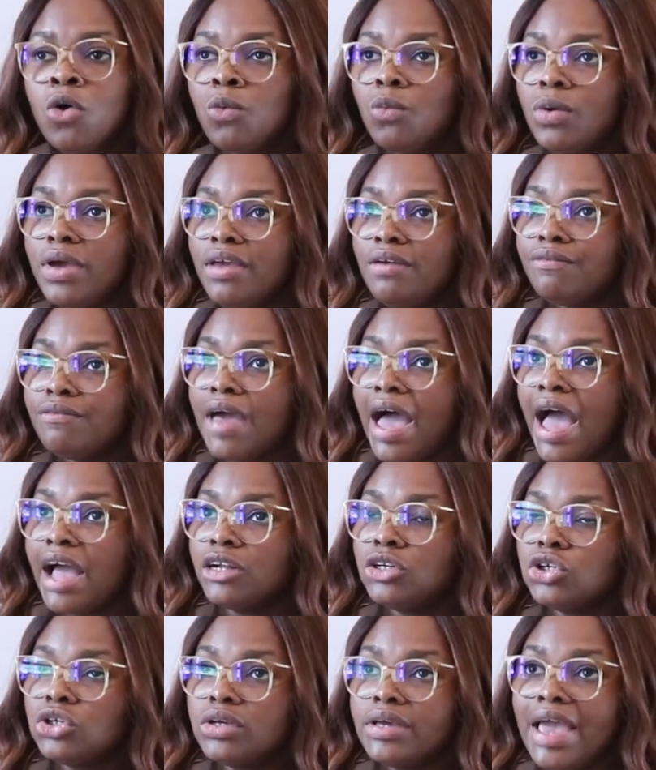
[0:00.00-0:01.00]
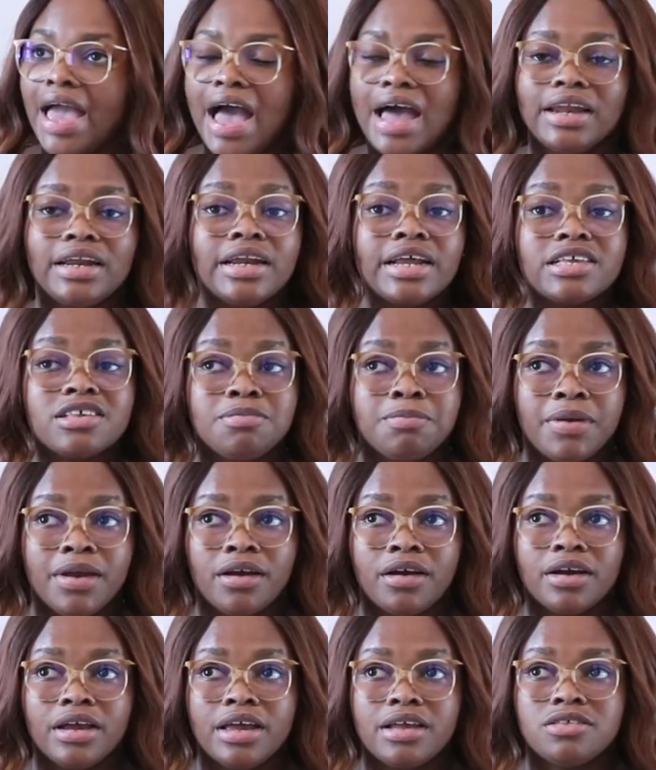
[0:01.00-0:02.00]
We've actually had an
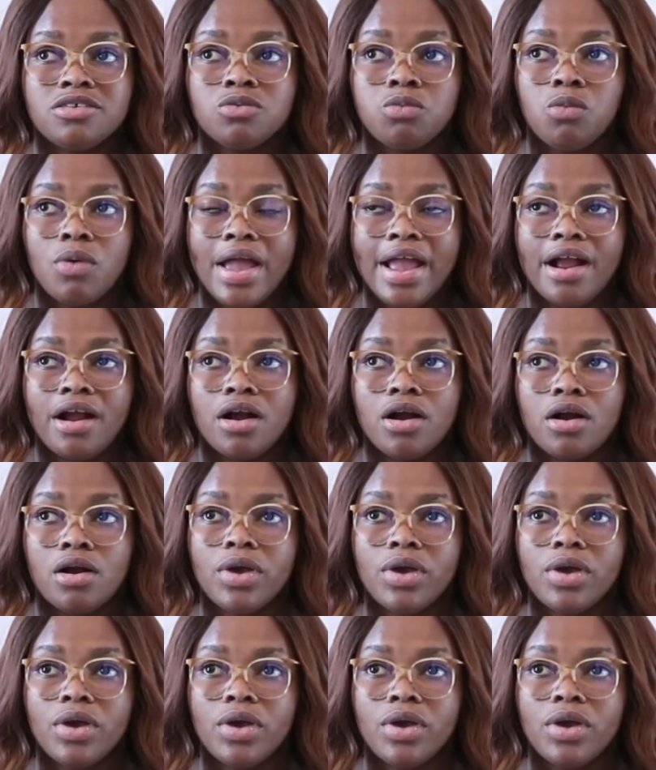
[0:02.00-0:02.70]
experience where